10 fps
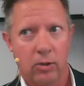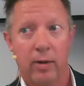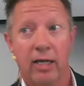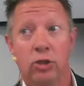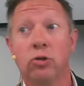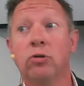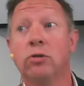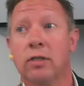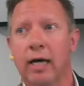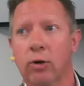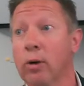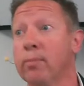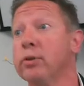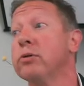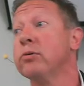You might use that or
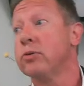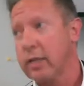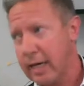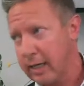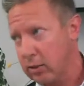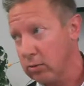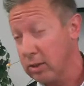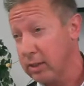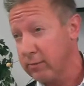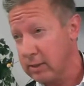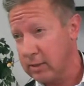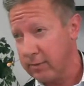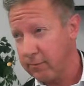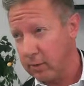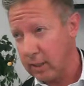abuse that and go live a
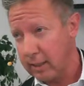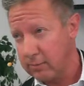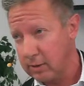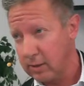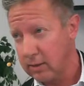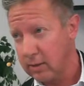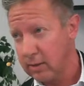sinful life, see?